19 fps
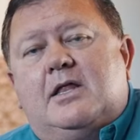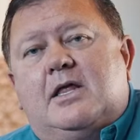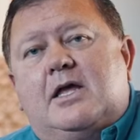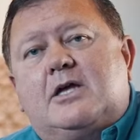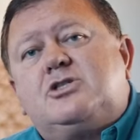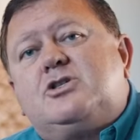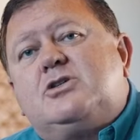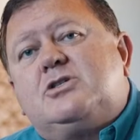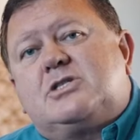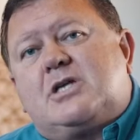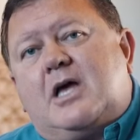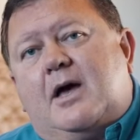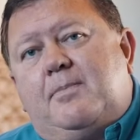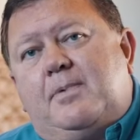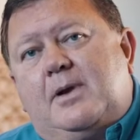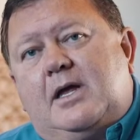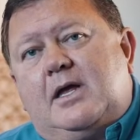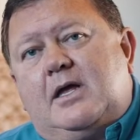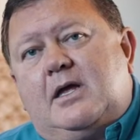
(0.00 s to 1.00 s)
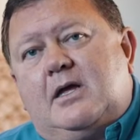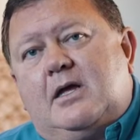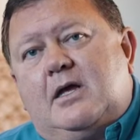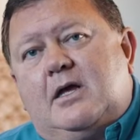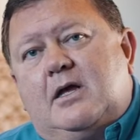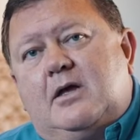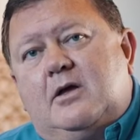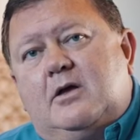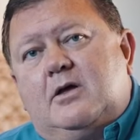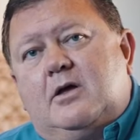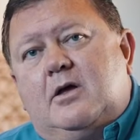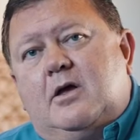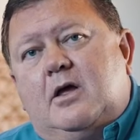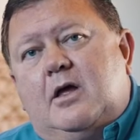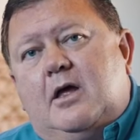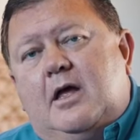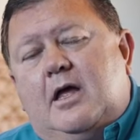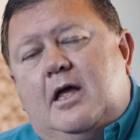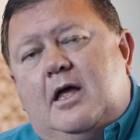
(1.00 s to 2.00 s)
The insurance company,
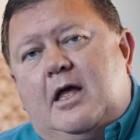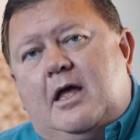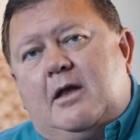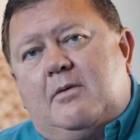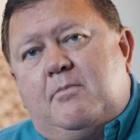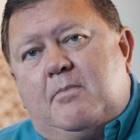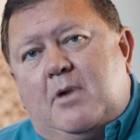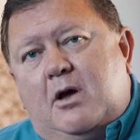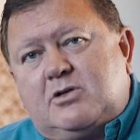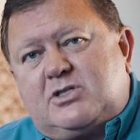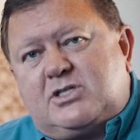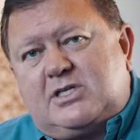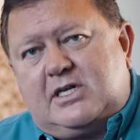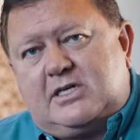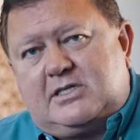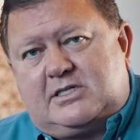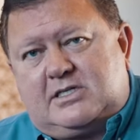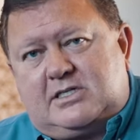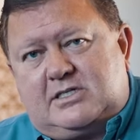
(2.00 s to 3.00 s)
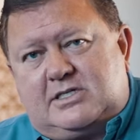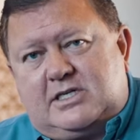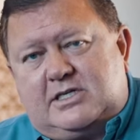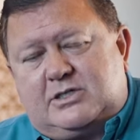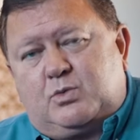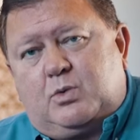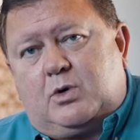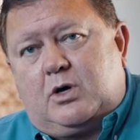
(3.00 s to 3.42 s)
in most instances,